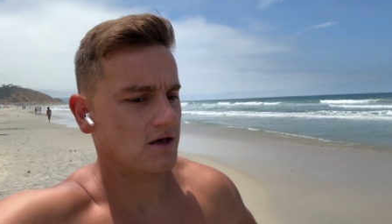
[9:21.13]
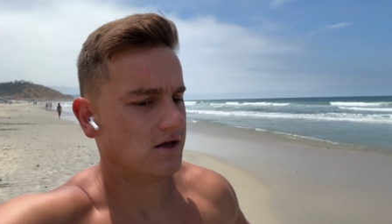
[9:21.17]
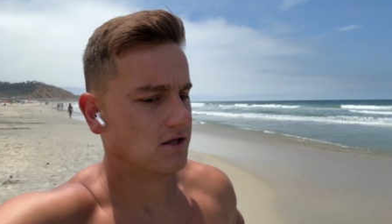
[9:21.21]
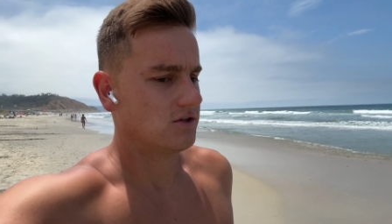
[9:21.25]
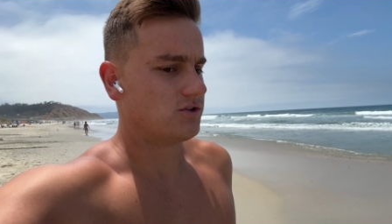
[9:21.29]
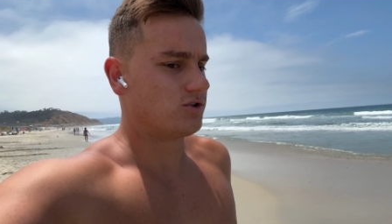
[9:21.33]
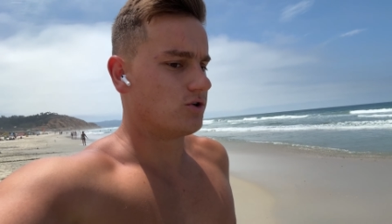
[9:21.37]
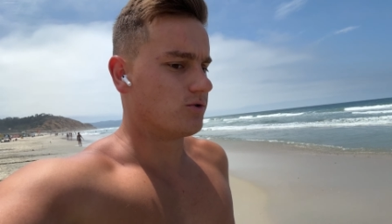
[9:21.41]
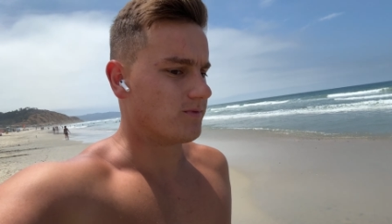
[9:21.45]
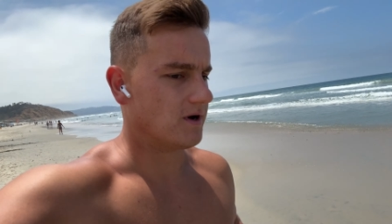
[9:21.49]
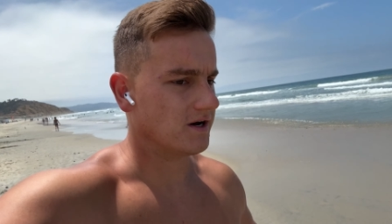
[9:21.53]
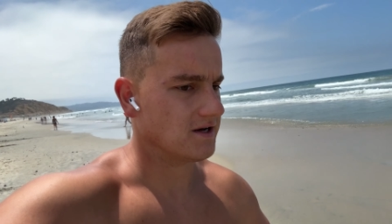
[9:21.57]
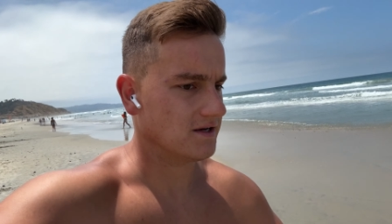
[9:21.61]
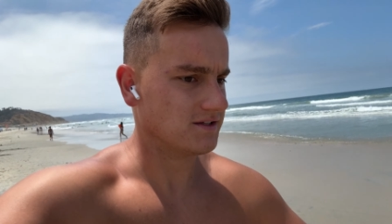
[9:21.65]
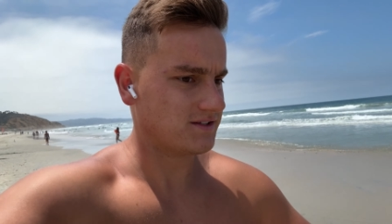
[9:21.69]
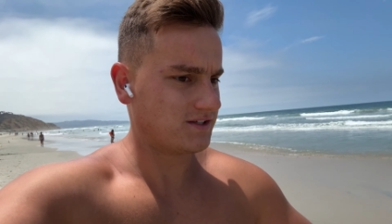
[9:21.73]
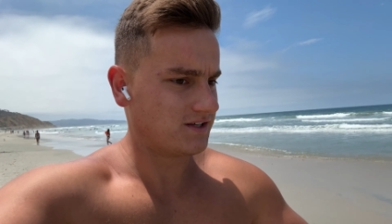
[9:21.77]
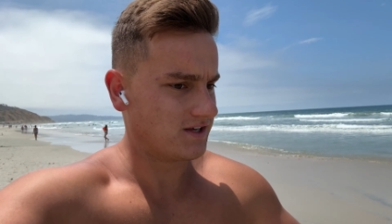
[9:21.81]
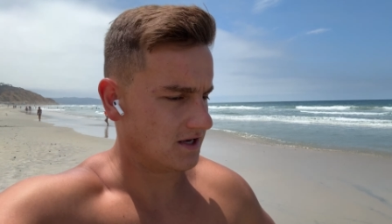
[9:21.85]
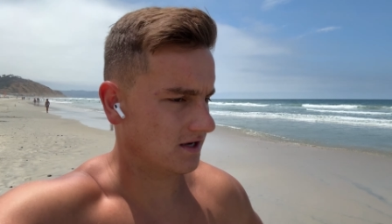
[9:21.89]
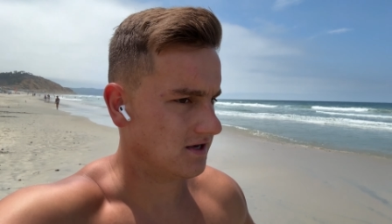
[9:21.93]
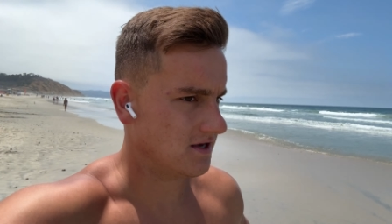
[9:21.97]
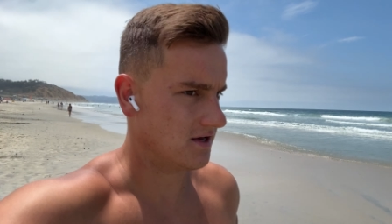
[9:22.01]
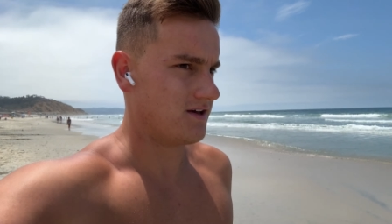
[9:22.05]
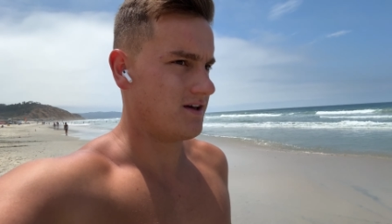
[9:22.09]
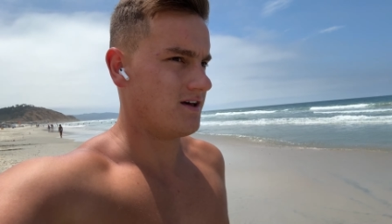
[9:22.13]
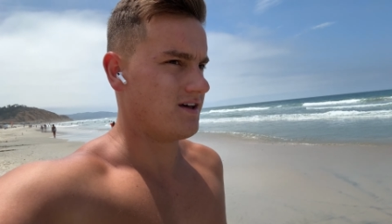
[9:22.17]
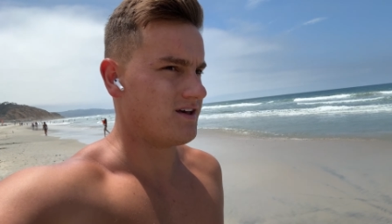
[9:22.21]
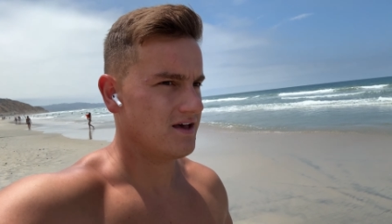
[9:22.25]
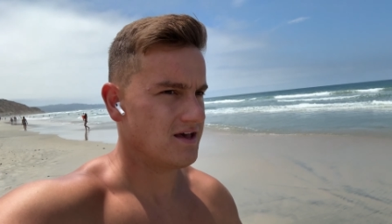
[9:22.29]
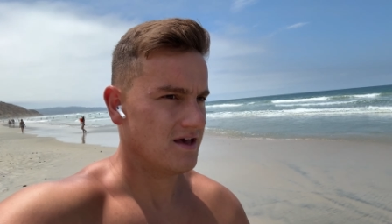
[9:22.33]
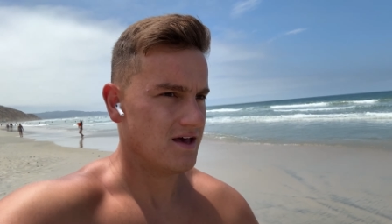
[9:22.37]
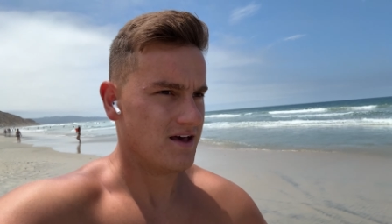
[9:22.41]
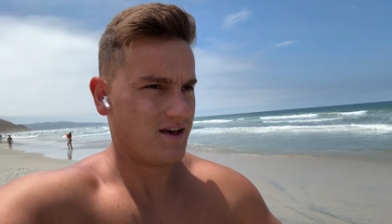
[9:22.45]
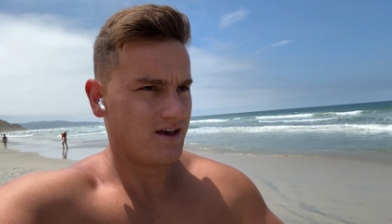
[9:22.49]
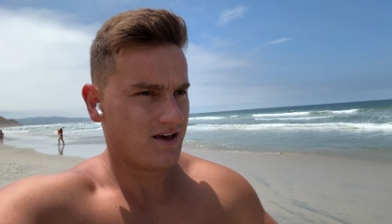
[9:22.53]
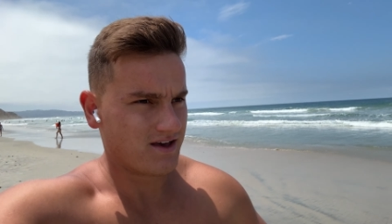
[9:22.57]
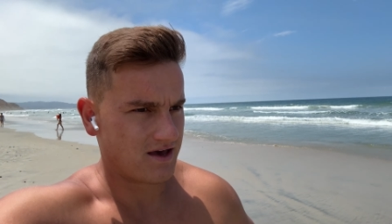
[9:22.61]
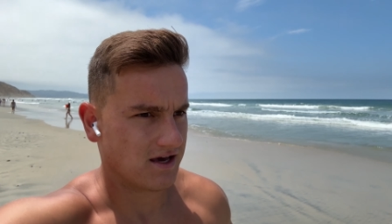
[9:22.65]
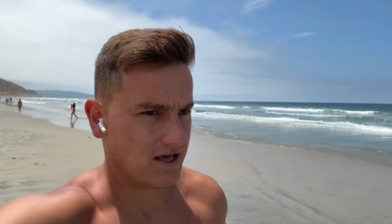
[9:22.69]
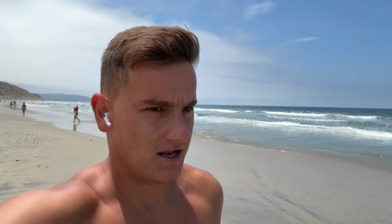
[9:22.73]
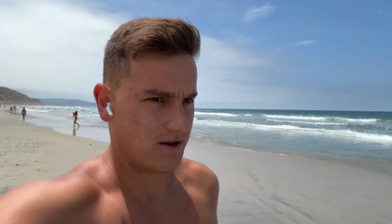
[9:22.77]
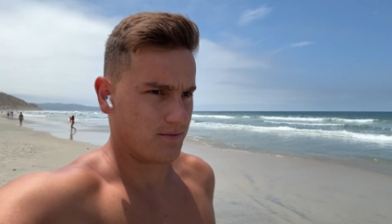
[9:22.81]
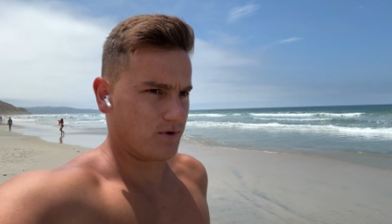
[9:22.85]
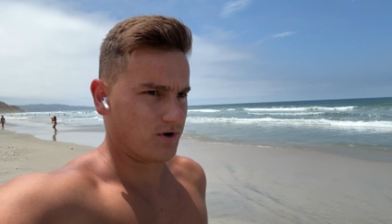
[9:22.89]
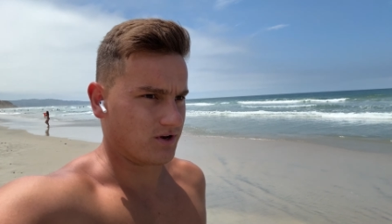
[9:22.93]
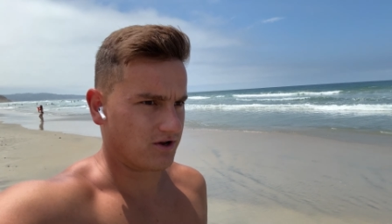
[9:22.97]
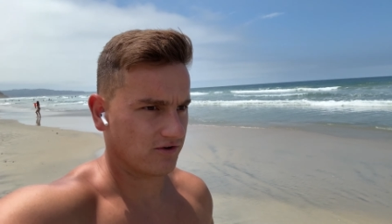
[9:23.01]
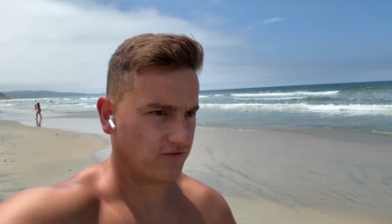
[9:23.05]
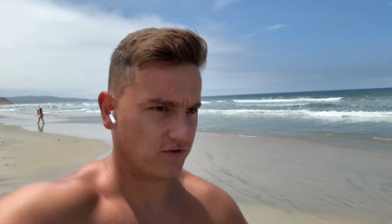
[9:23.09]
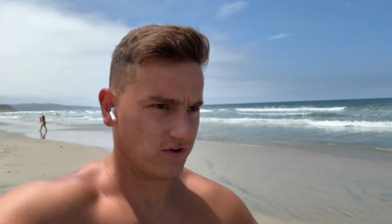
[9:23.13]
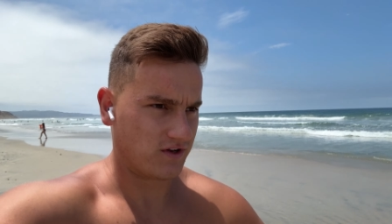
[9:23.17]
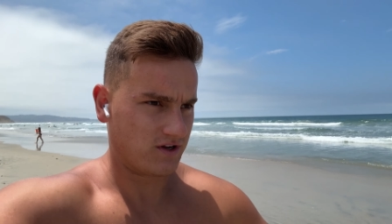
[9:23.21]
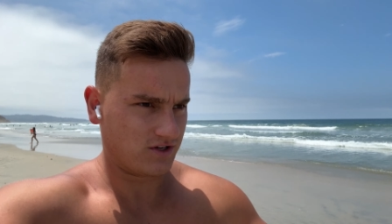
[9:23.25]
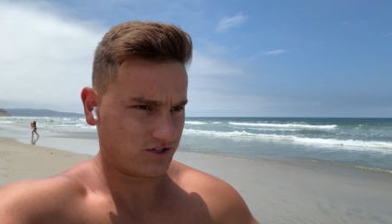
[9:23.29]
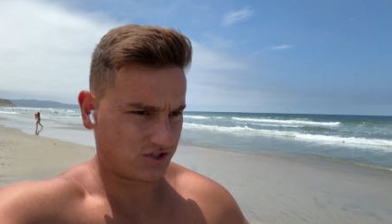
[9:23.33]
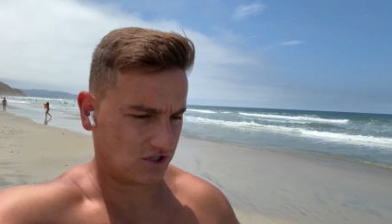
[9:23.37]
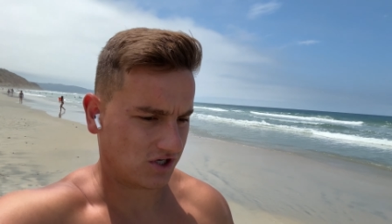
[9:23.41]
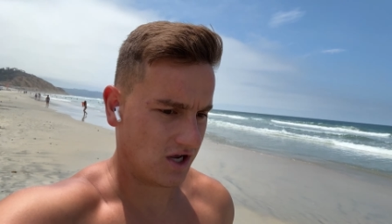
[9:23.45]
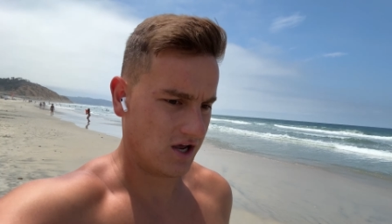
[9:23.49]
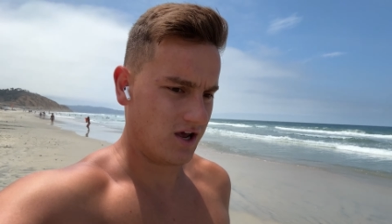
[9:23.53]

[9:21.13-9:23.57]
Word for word: two miles, and I'm gonna finish.